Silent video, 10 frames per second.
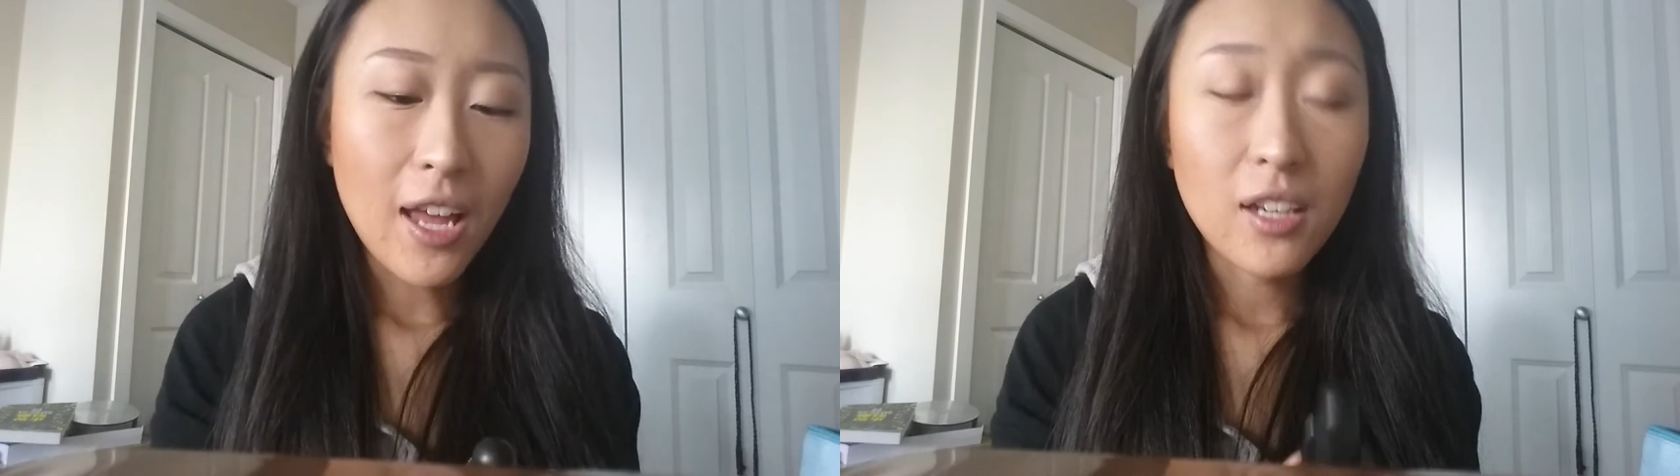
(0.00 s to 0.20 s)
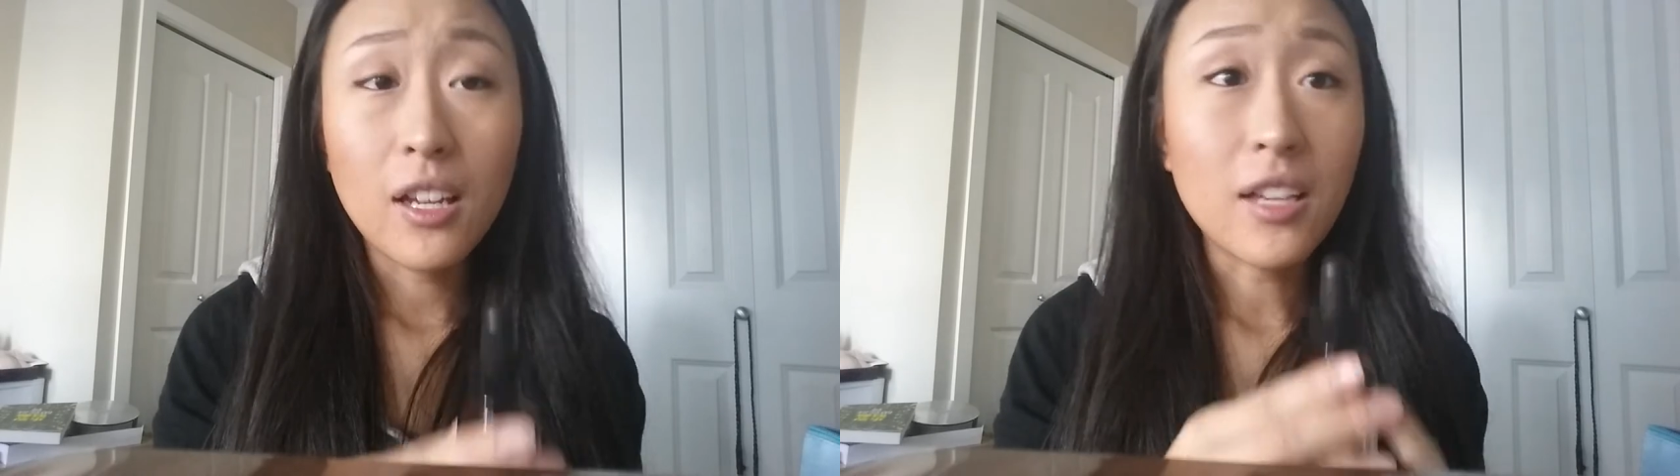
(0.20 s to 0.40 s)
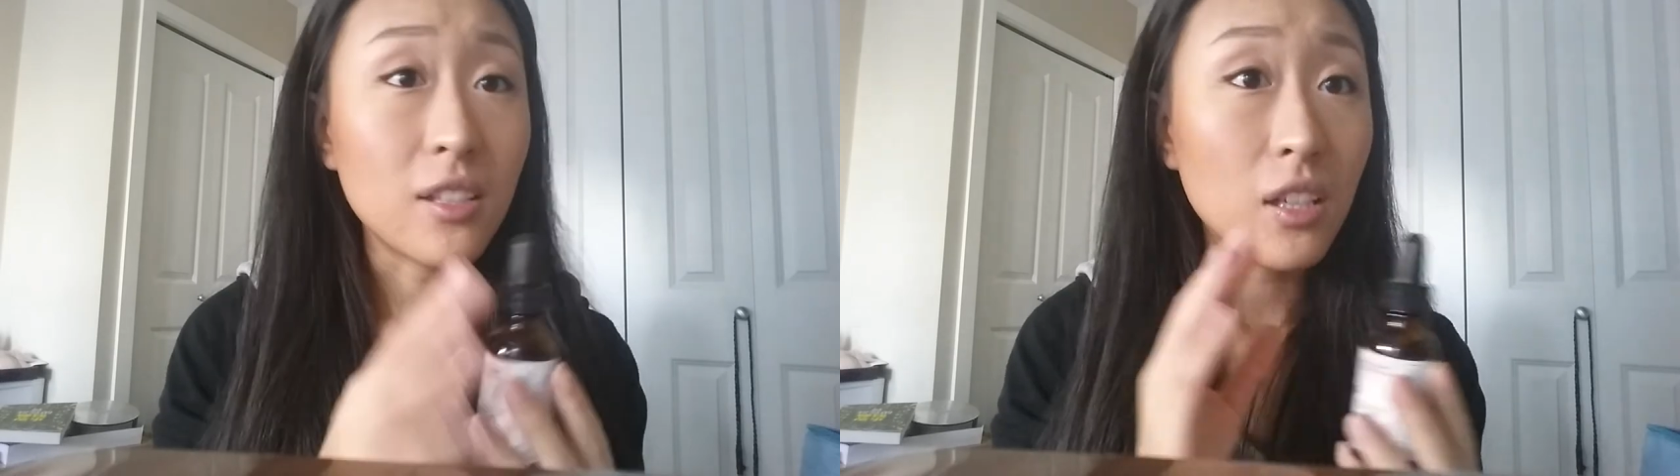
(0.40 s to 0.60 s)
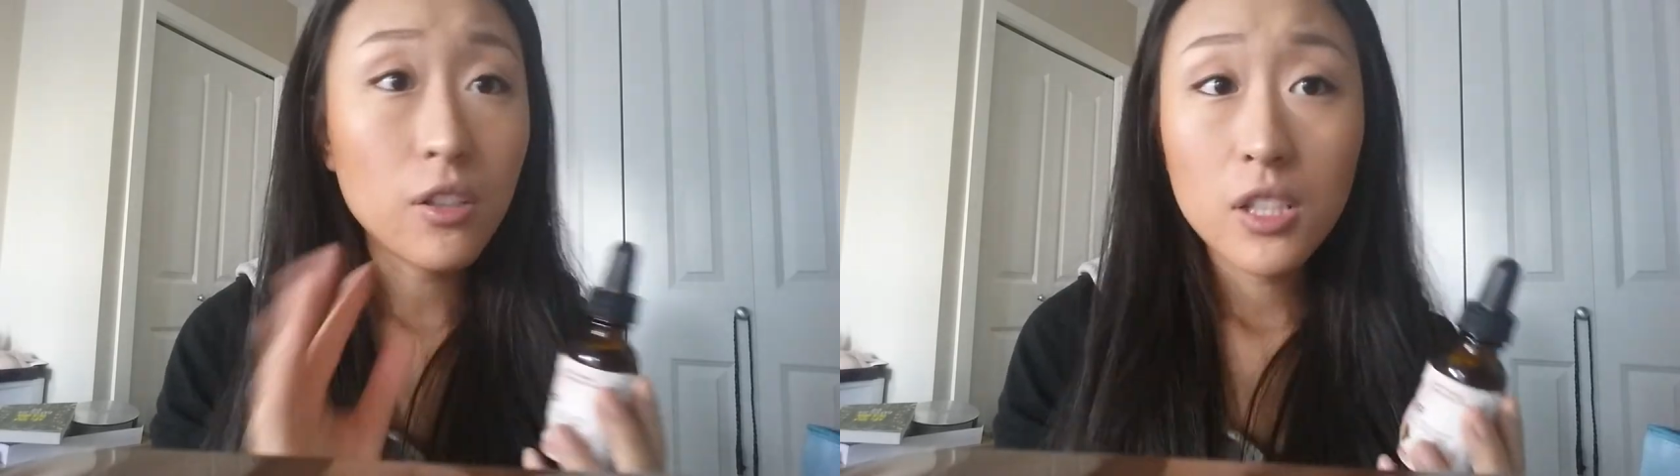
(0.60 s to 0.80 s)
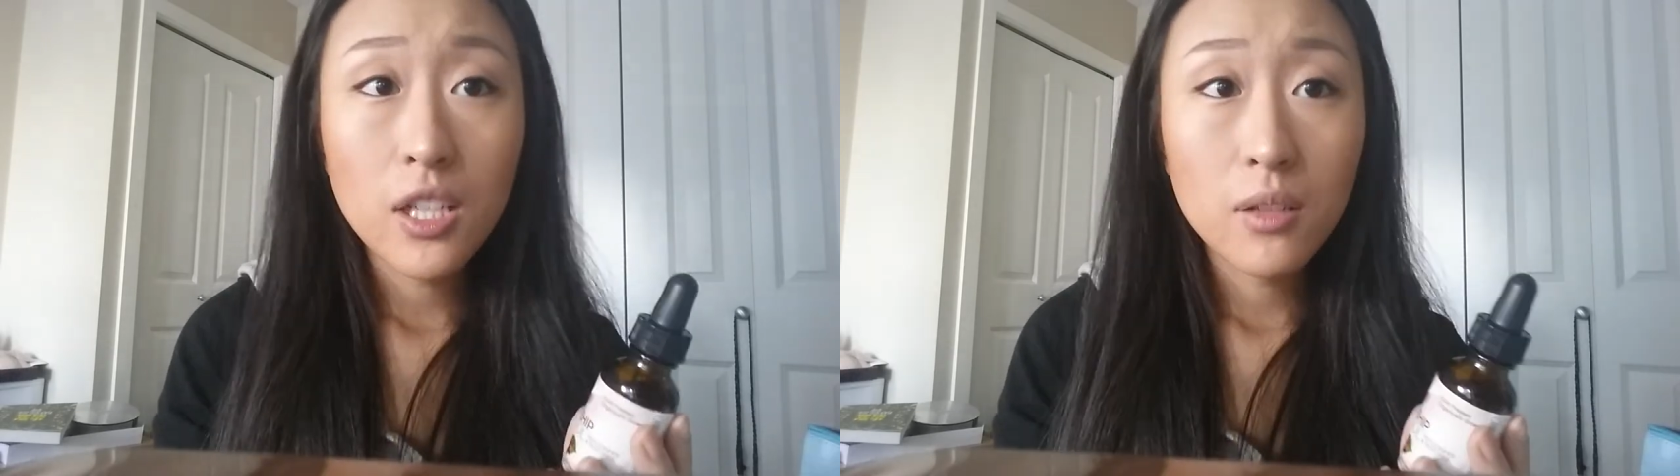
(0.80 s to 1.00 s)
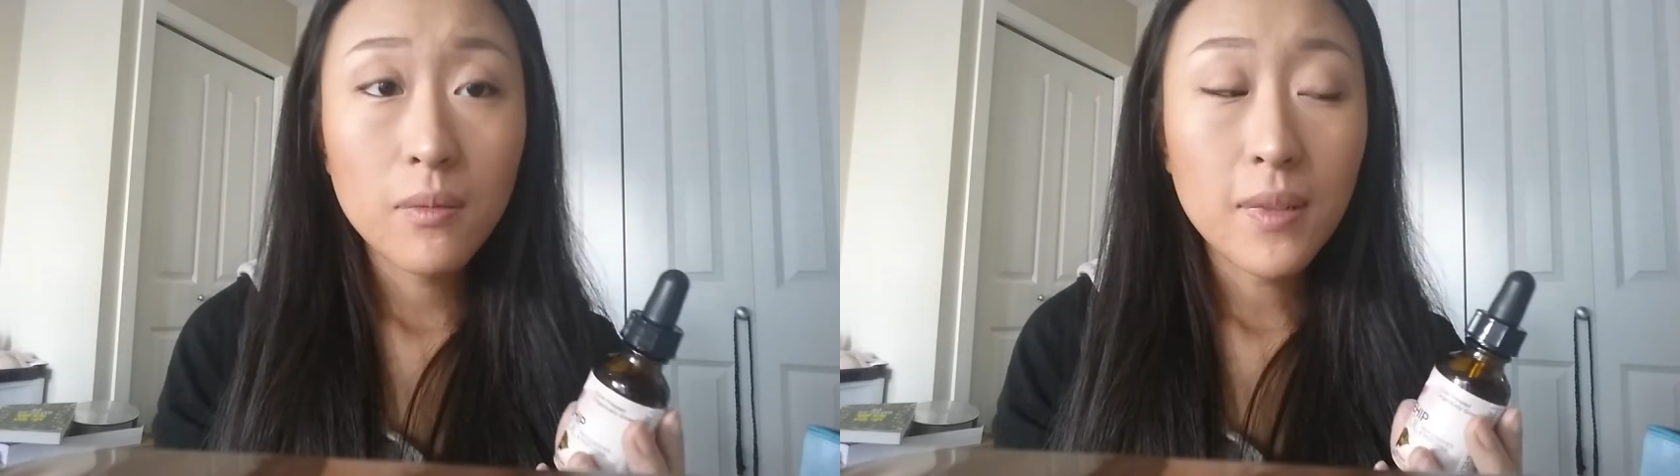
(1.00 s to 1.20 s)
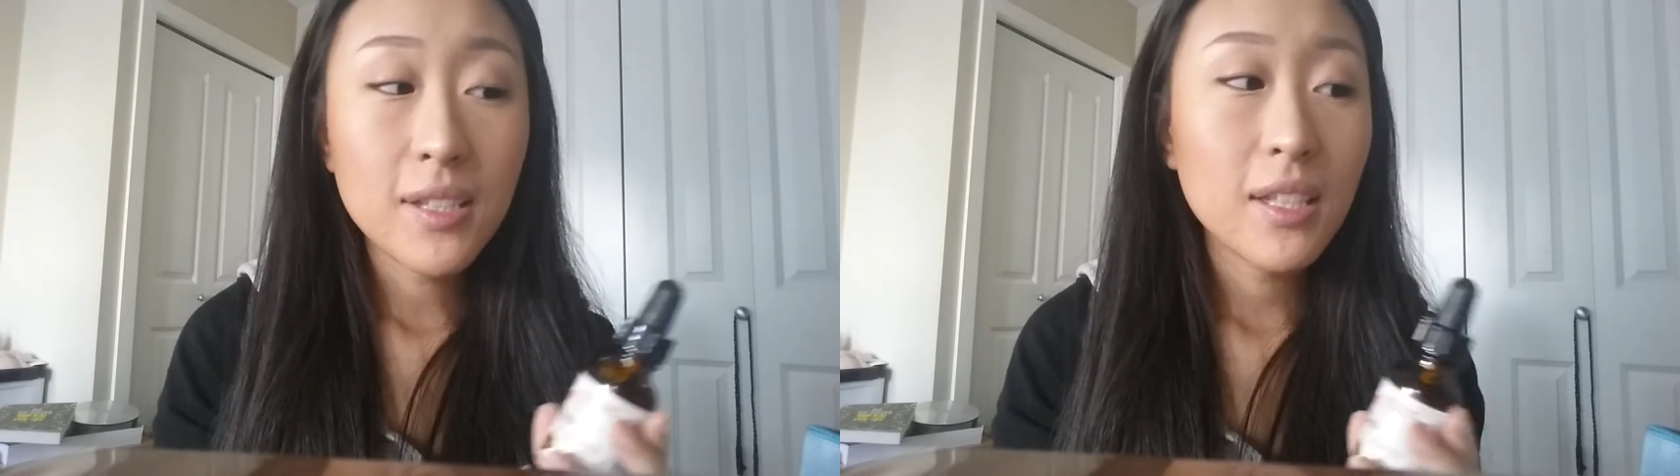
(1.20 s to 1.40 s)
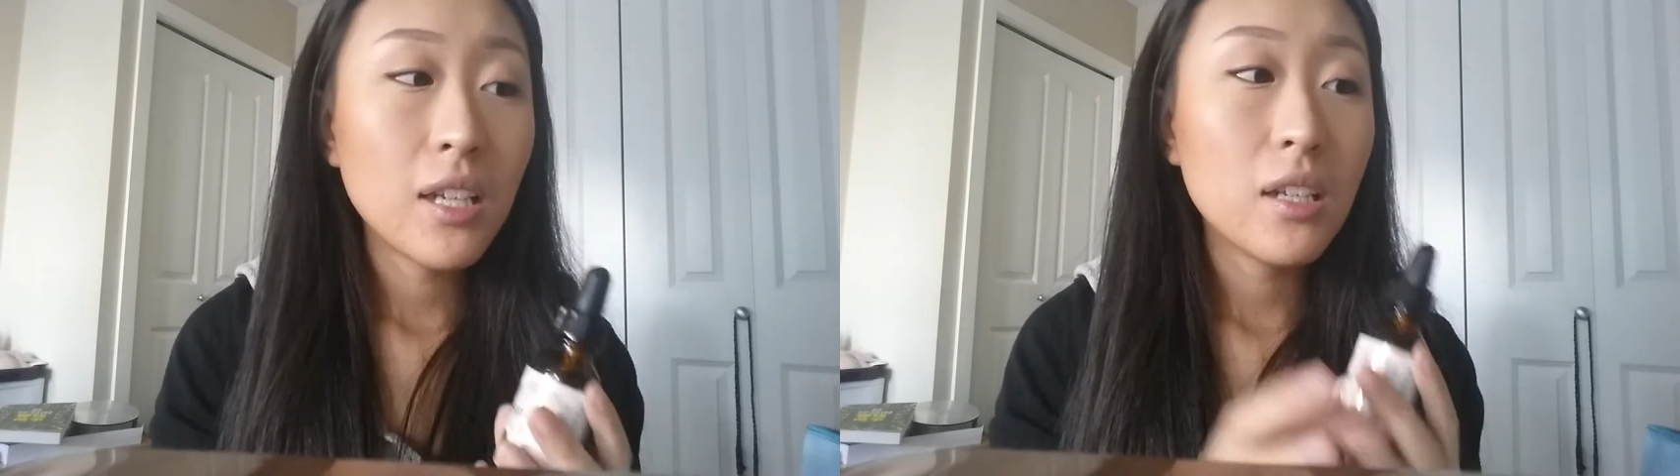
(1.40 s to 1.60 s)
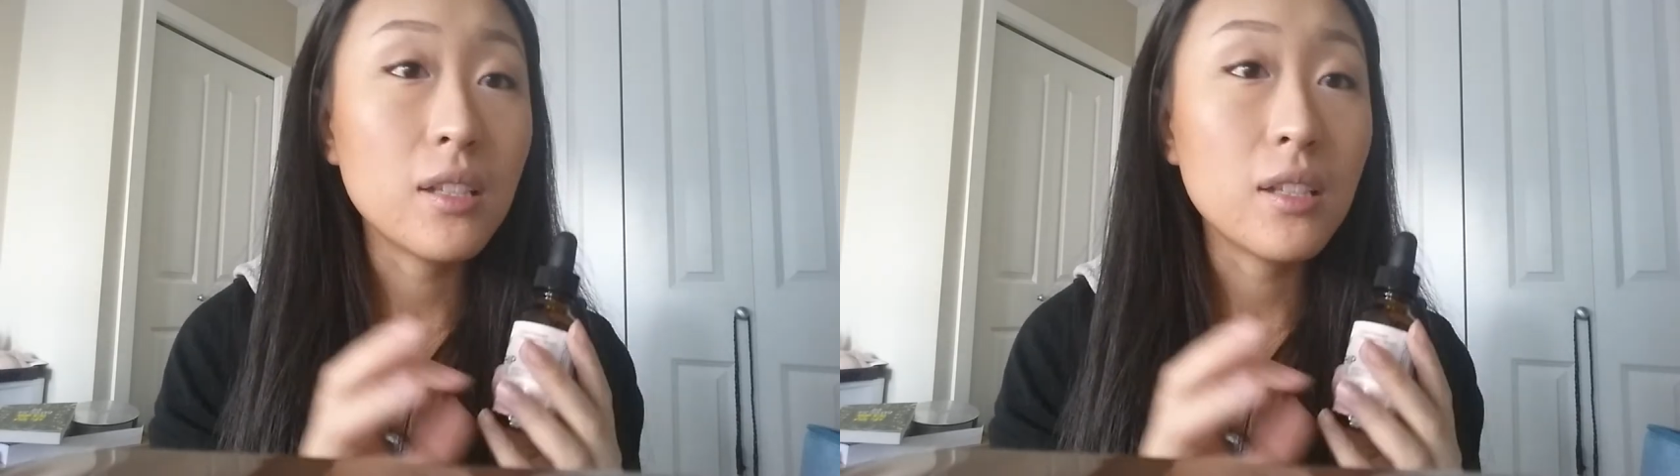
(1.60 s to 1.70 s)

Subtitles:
And it hasn't irritated my skin,